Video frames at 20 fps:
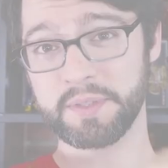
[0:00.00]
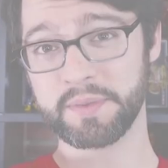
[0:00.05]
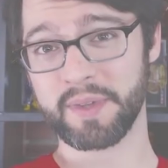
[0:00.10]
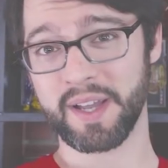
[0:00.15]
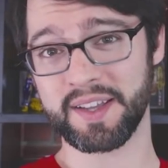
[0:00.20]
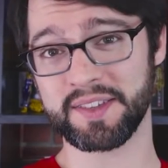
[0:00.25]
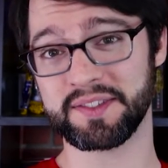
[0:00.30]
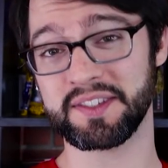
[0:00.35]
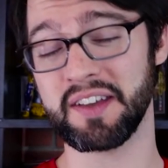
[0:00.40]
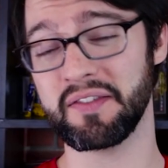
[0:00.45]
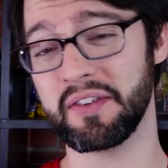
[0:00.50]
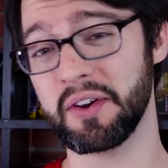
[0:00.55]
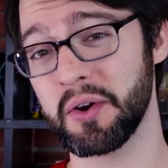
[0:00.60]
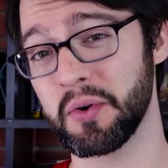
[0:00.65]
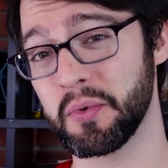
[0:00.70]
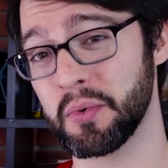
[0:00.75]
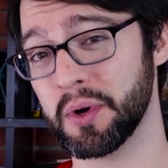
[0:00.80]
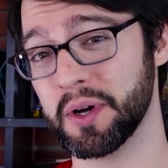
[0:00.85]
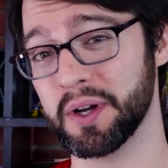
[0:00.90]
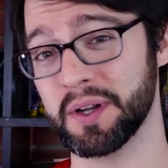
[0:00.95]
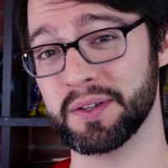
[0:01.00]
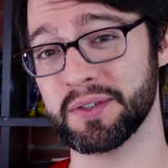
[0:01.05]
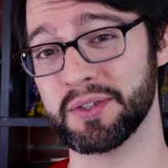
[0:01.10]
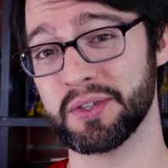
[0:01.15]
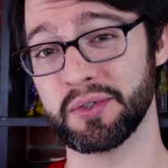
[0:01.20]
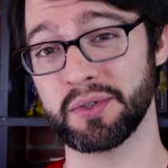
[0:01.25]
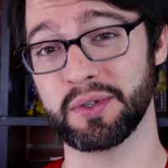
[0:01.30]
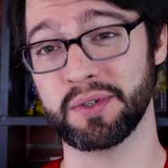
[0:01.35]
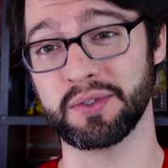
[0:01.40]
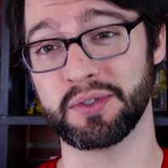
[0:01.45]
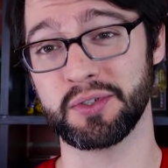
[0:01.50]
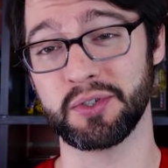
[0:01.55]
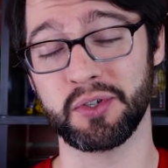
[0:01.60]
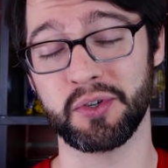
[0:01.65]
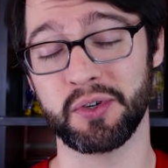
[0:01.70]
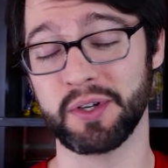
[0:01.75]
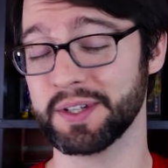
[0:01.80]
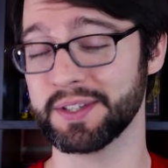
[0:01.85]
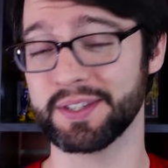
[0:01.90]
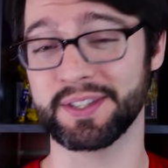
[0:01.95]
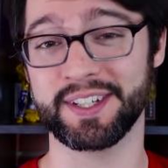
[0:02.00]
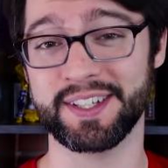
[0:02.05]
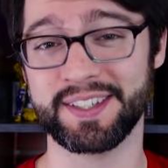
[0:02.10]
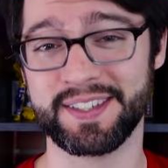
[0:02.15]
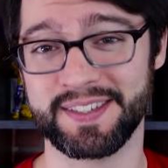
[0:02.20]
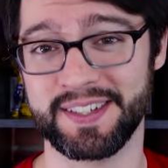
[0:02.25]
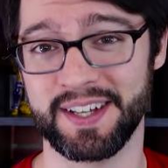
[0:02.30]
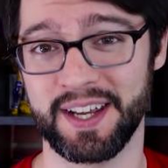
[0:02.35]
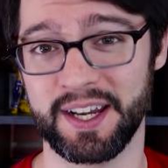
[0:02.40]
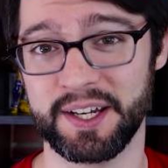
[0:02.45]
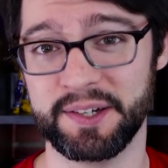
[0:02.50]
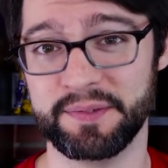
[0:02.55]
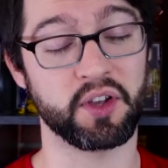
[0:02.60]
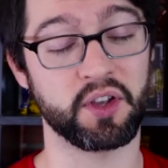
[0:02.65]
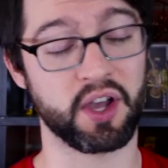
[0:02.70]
What's up guys, Davinator 1, 2, and 2, and it's list day.